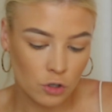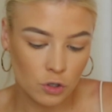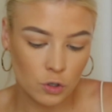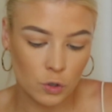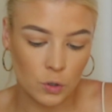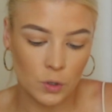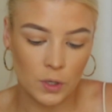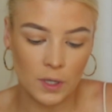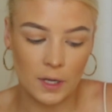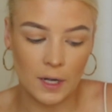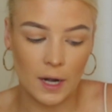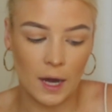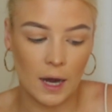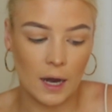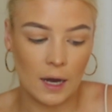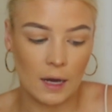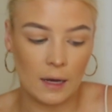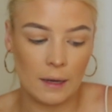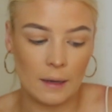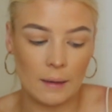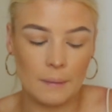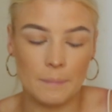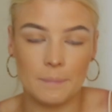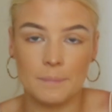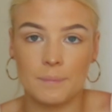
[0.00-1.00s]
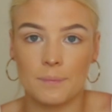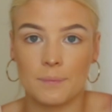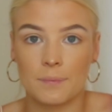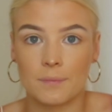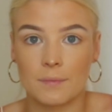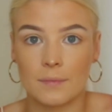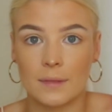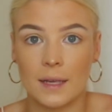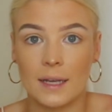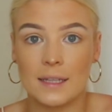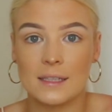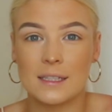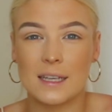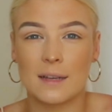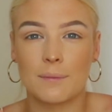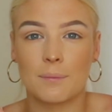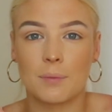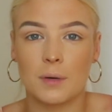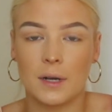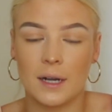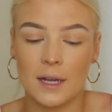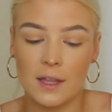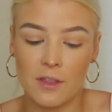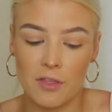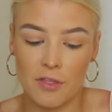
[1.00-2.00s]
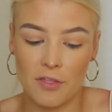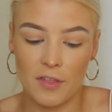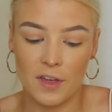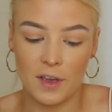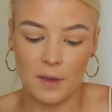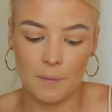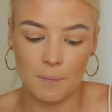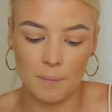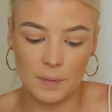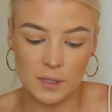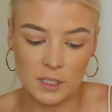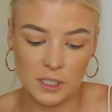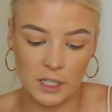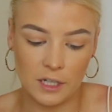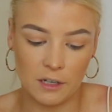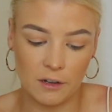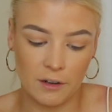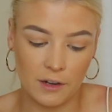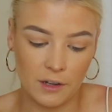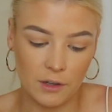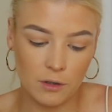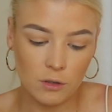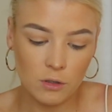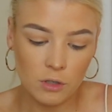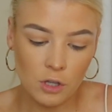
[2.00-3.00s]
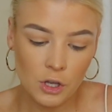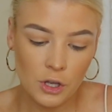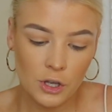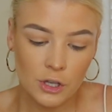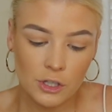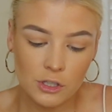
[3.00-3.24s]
good, um, it's like pretty thick material.